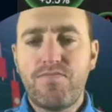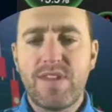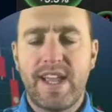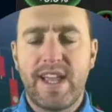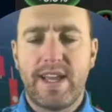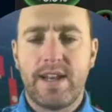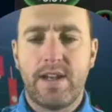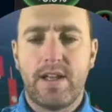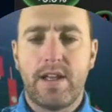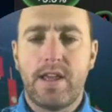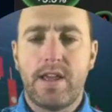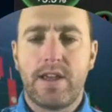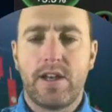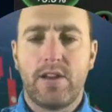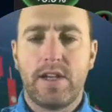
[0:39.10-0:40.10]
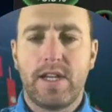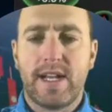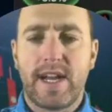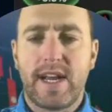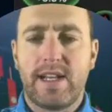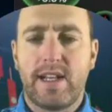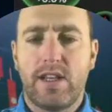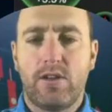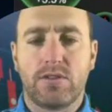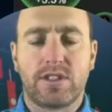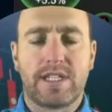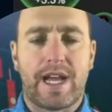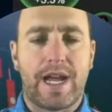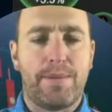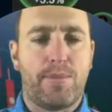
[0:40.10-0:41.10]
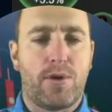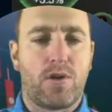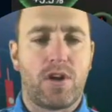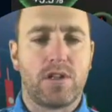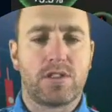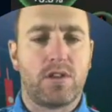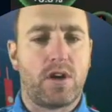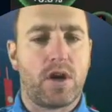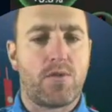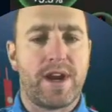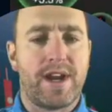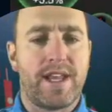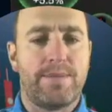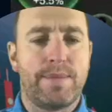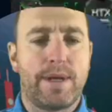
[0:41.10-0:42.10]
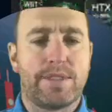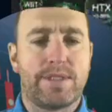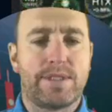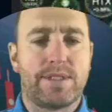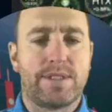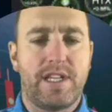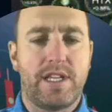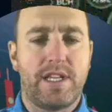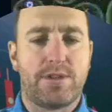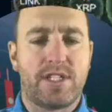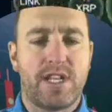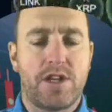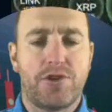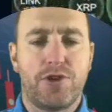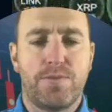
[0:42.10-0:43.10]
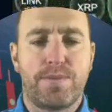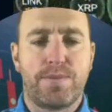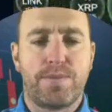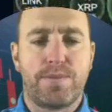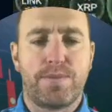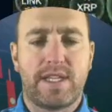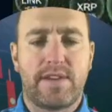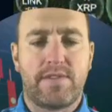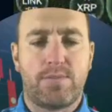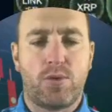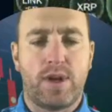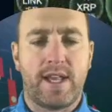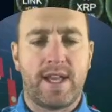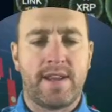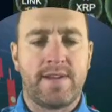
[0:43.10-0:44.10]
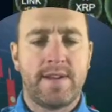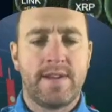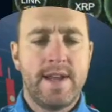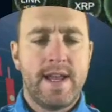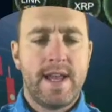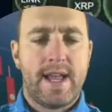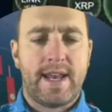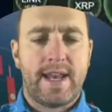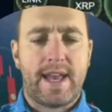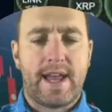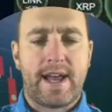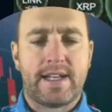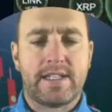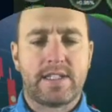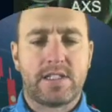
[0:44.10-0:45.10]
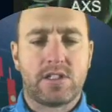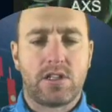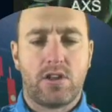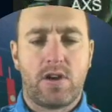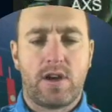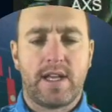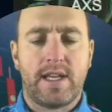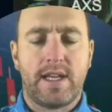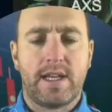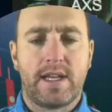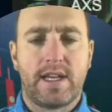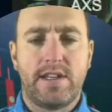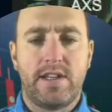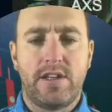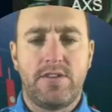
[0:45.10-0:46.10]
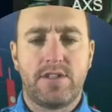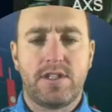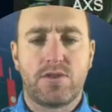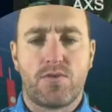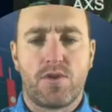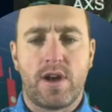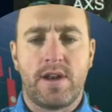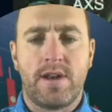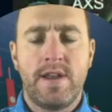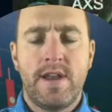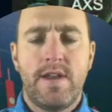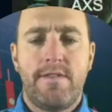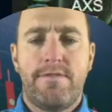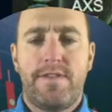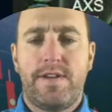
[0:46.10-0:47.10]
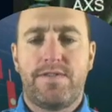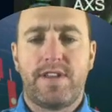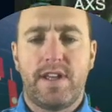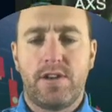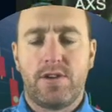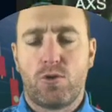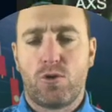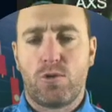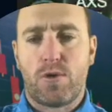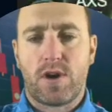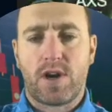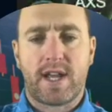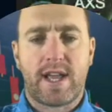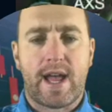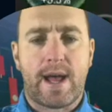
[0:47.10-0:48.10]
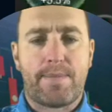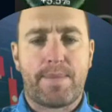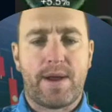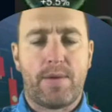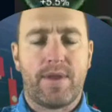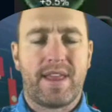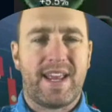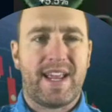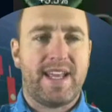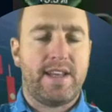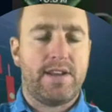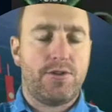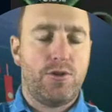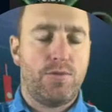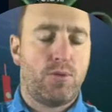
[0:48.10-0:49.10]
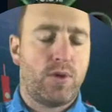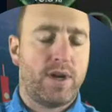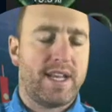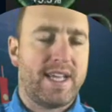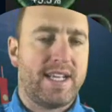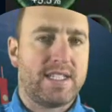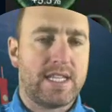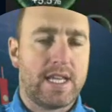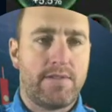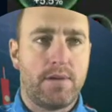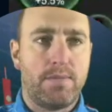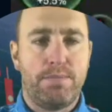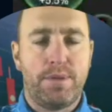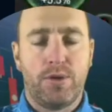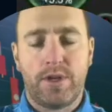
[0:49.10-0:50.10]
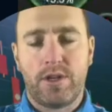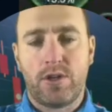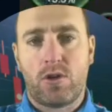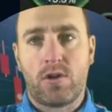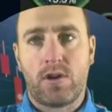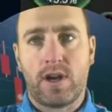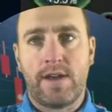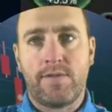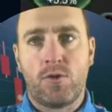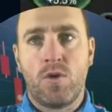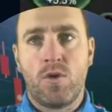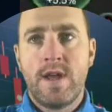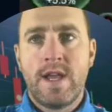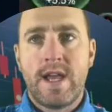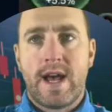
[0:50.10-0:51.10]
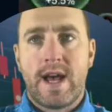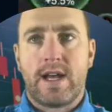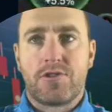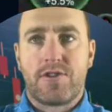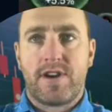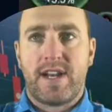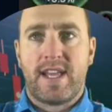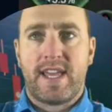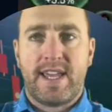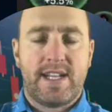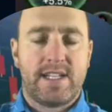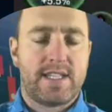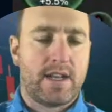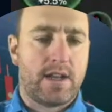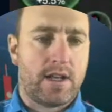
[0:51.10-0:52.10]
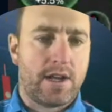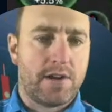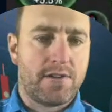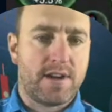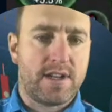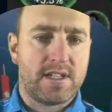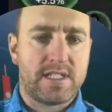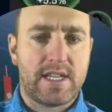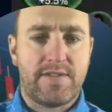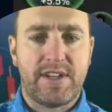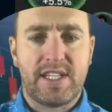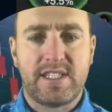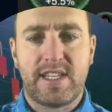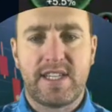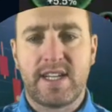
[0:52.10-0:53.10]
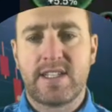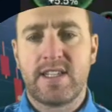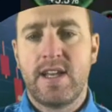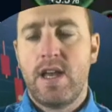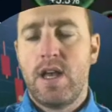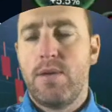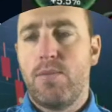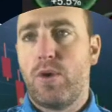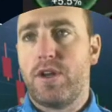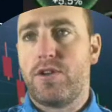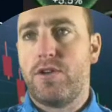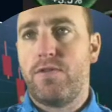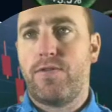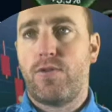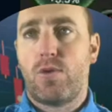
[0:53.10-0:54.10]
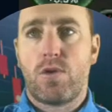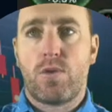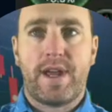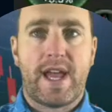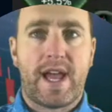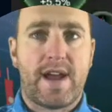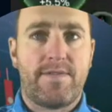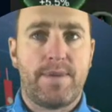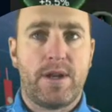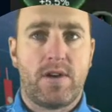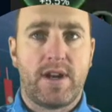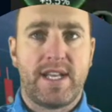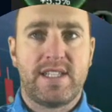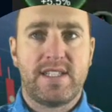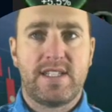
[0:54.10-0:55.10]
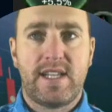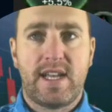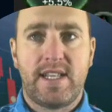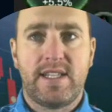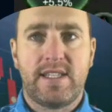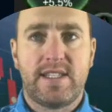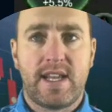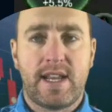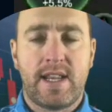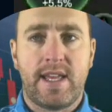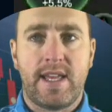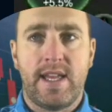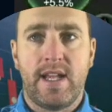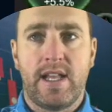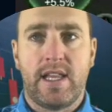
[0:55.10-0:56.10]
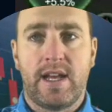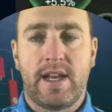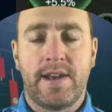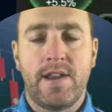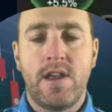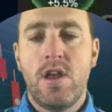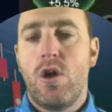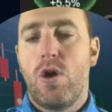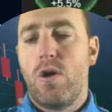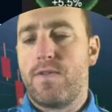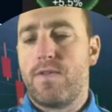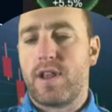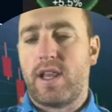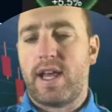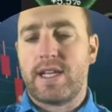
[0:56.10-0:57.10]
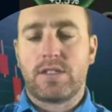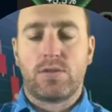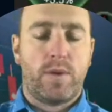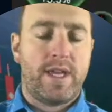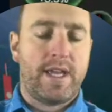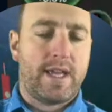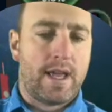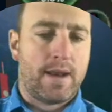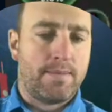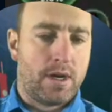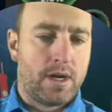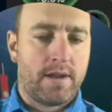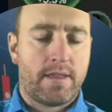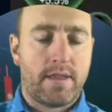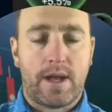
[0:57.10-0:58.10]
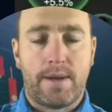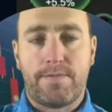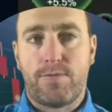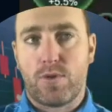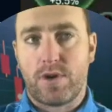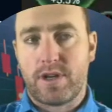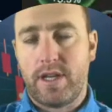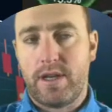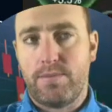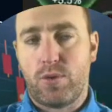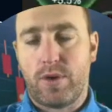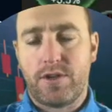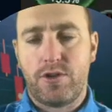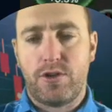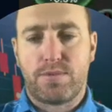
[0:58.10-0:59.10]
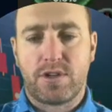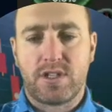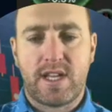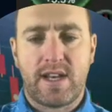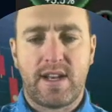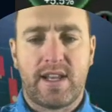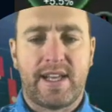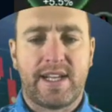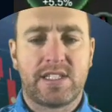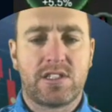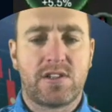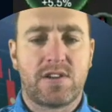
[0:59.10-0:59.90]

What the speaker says: And you can look at kind of a little sidebar on Solana. Radium up 17%, Jupiter up 7.8%. And as Solana continues its run, fifth in total market cap at with an $82.87 billion level, trading hands at 176.24. We have been on a steady incline over the last week and month, up 14.2% in the last